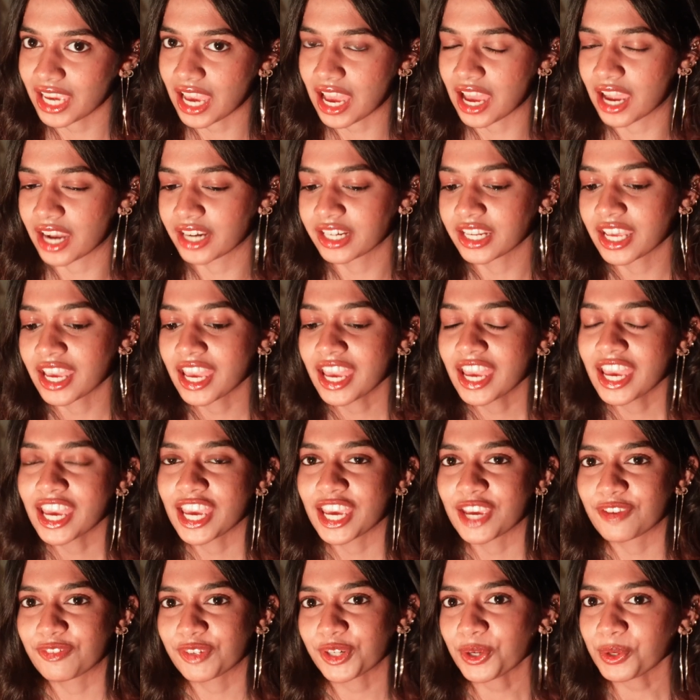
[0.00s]
And
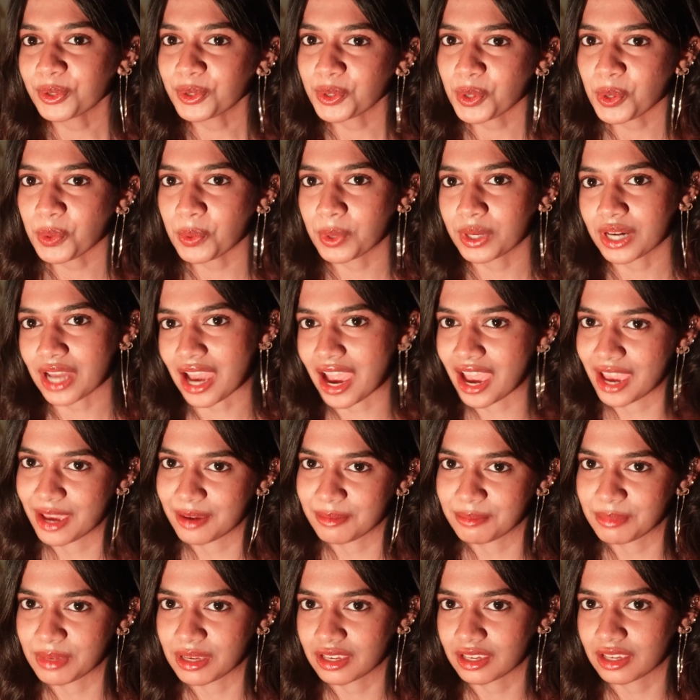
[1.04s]
if you don't know what
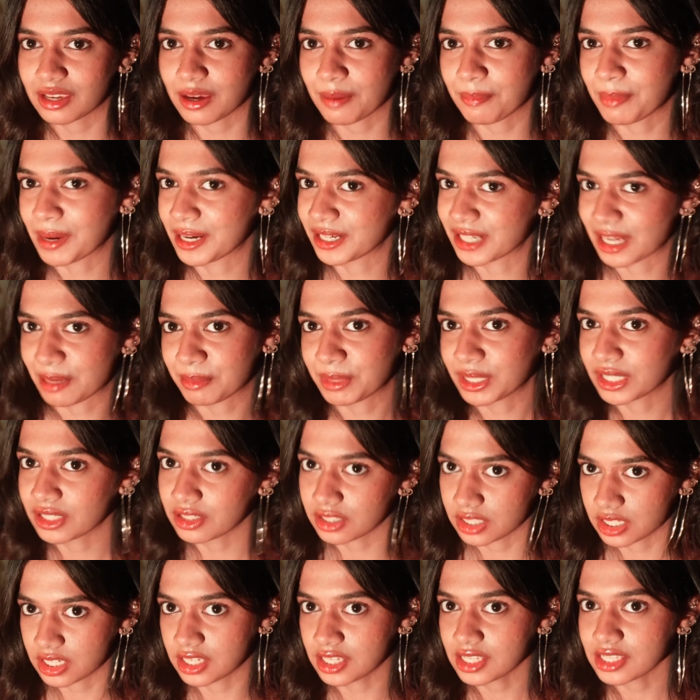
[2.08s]
iambic pentameter
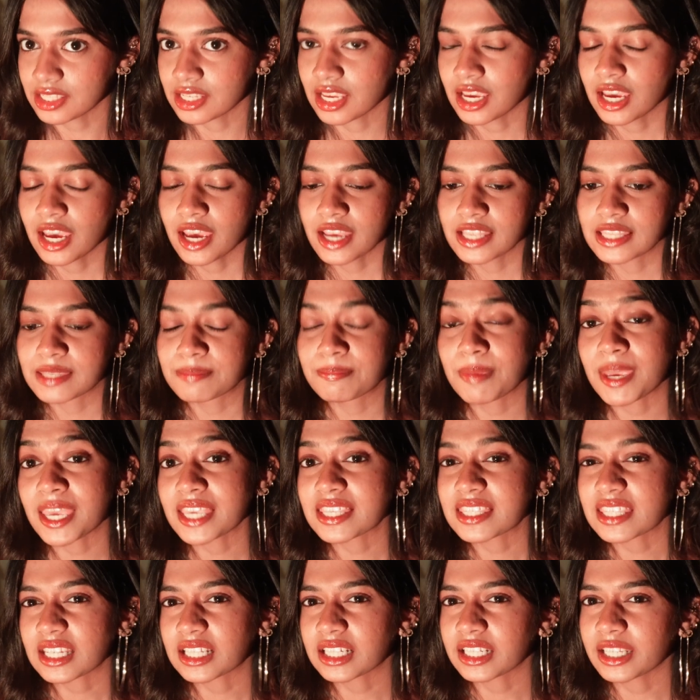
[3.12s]
is, it's
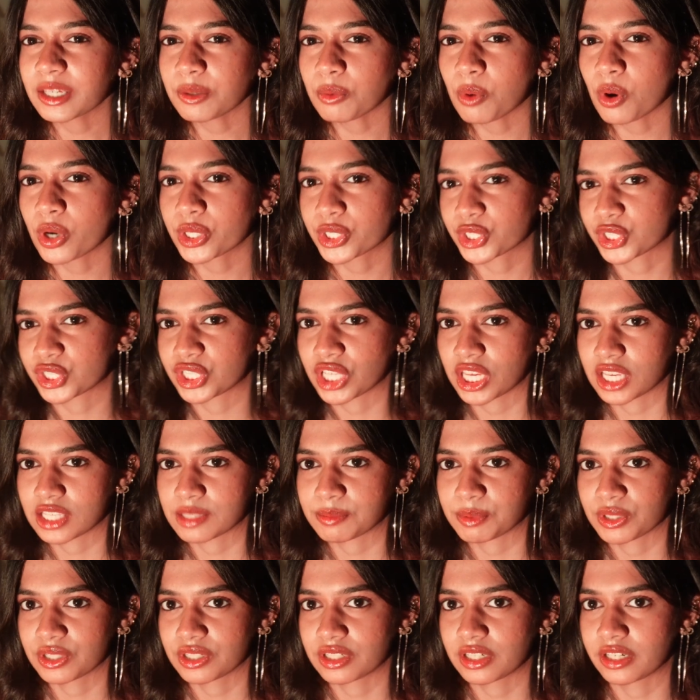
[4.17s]
basically what
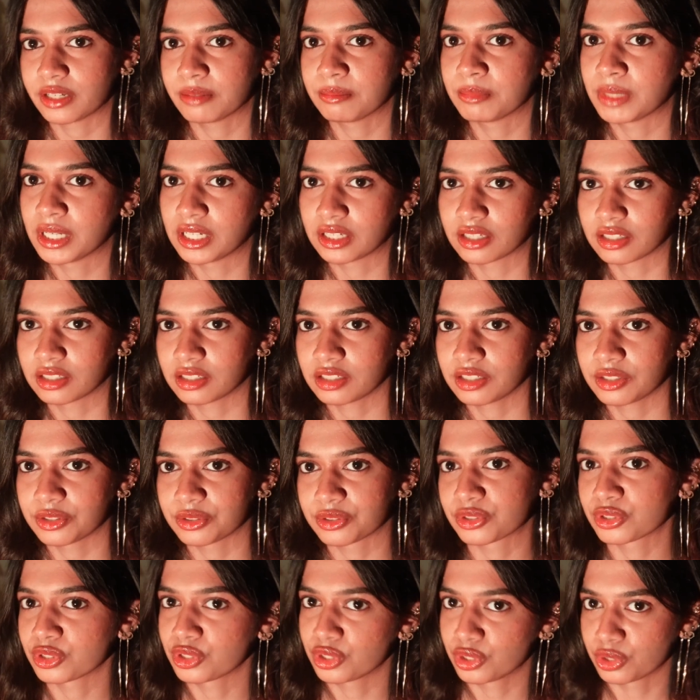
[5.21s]
Shakespeare and Milton
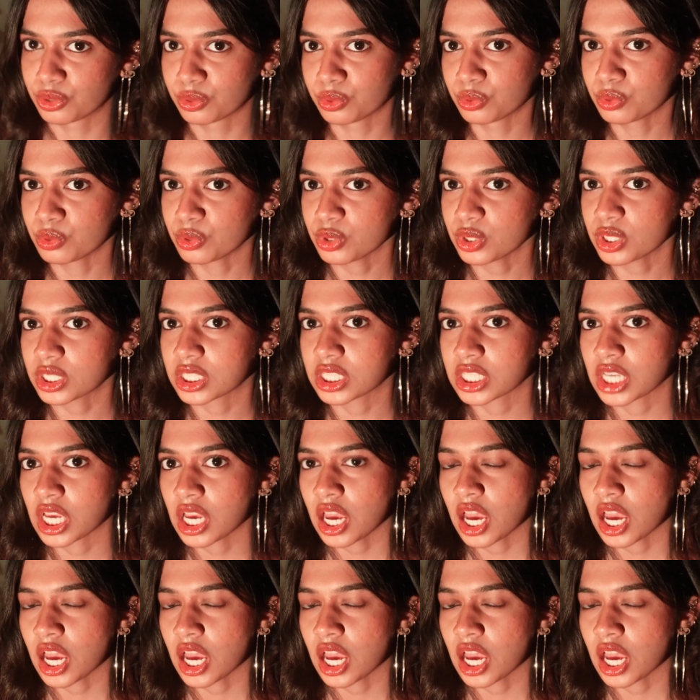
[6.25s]
used to use.